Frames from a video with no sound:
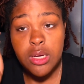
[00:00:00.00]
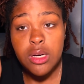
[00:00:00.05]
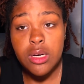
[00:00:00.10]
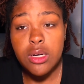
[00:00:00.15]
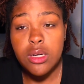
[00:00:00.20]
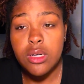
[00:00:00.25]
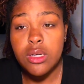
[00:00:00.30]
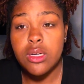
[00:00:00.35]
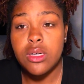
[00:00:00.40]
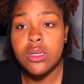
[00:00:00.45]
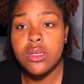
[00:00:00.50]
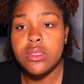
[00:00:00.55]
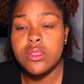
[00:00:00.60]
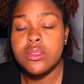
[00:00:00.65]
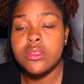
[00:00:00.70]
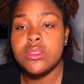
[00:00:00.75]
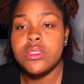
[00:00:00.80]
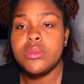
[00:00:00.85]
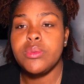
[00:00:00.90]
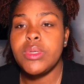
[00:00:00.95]
Uh
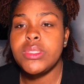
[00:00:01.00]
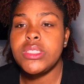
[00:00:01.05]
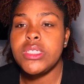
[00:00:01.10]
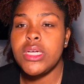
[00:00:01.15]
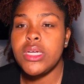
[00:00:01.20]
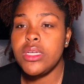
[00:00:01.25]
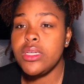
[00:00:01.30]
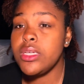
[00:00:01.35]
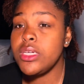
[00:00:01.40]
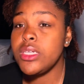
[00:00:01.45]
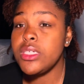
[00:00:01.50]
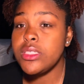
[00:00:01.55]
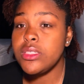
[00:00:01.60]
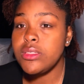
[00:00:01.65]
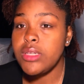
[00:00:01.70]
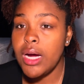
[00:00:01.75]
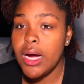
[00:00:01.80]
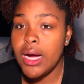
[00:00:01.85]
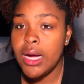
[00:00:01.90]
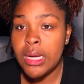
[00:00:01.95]
especially in these
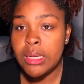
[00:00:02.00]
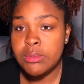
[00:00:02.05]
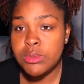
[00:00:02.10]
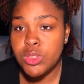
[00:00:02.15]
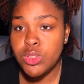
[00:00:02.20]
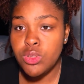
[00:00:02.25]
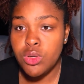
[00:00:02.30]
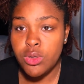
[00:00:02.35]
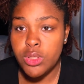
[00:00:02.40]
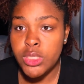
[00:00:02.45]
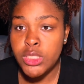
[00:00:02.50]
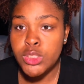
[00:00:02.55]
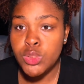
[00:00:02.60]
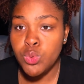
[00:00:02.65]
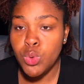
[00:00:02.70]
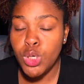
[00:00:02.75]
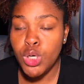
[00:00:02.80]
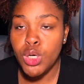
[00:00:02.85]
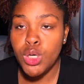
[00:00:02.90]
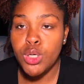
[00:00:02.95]
times, you know, in this
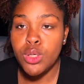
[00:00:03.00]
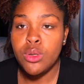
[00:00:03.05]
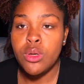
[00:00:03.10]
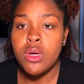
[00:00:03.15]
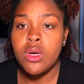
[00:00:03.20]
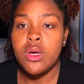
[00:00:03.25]
world,